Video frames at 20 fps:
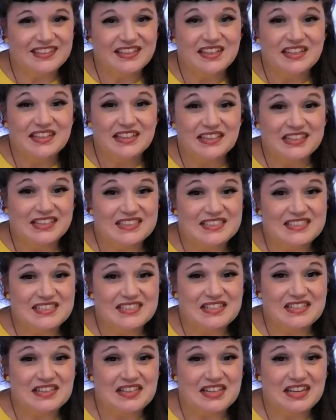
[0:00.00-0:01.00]
That's the
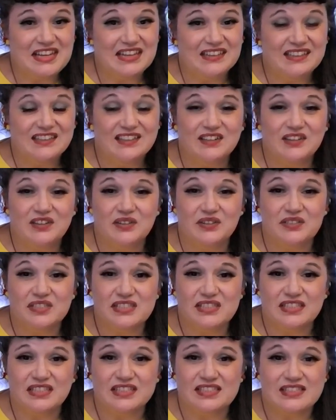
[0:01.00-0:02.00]
thing. Those
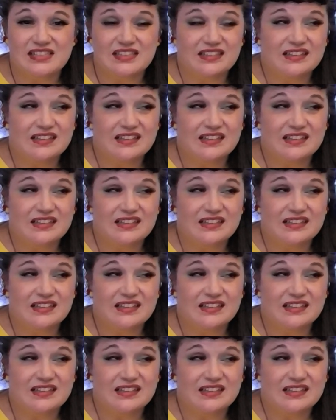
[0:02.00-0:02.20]
things,